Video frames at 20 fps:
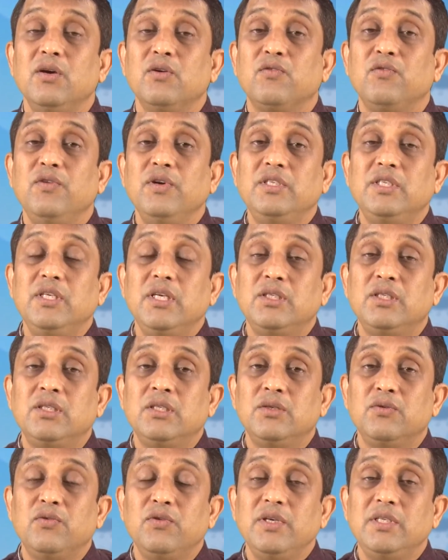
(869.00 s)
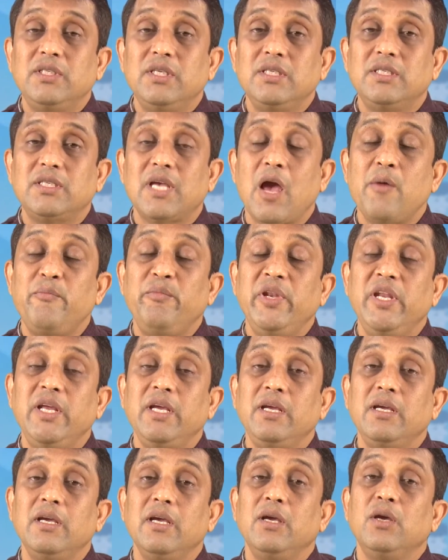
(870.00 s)
which is
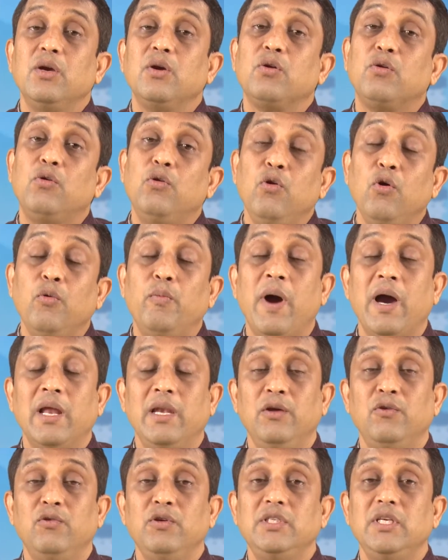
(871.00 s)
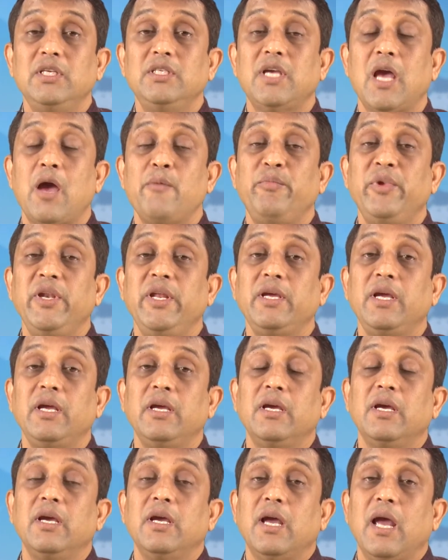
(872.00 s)
happening globally, which is happening
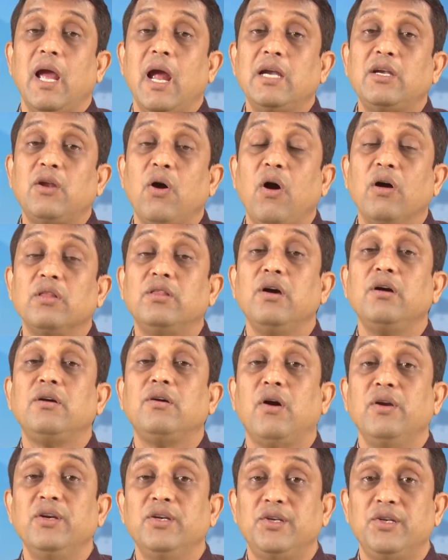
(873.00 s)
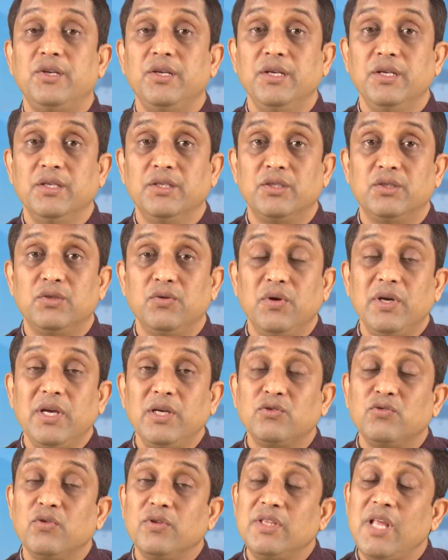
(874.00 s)
at other countries. Okay,
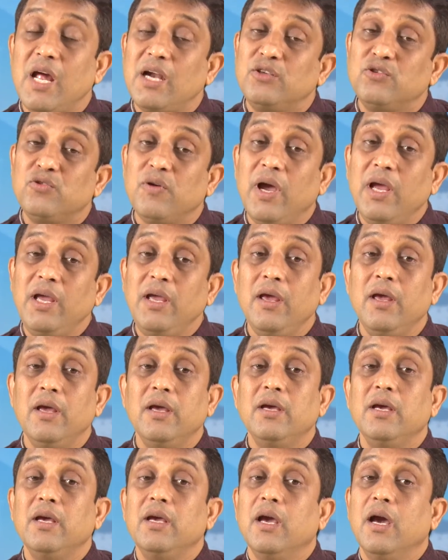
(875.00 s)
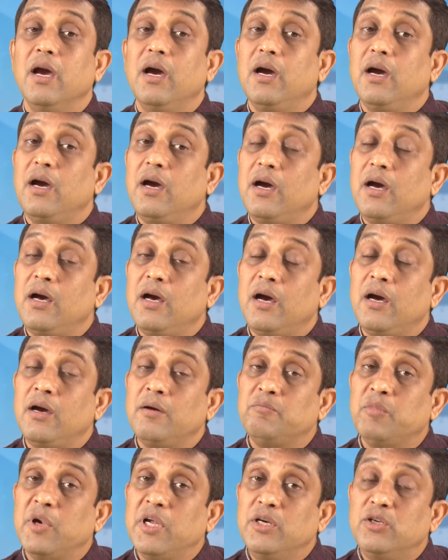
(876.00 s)
so that's why
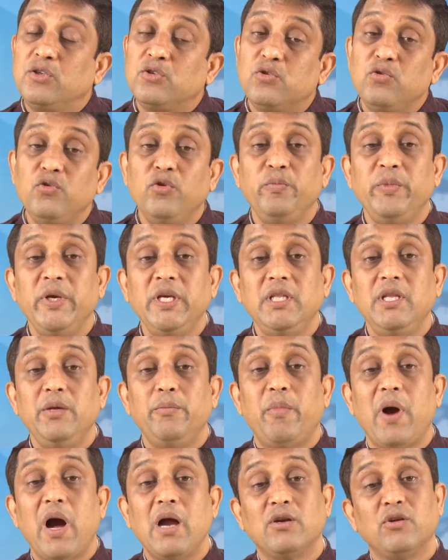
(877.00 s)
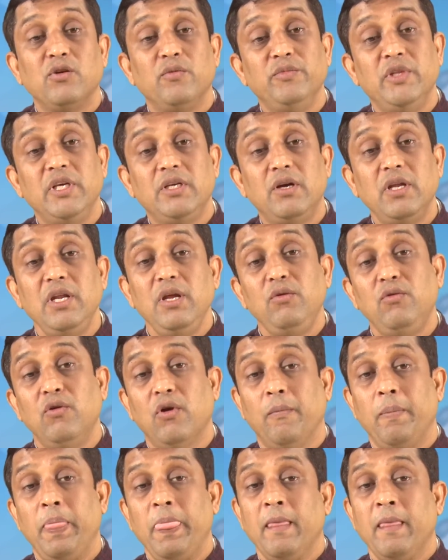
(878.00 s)
it should be the part of the curriculum.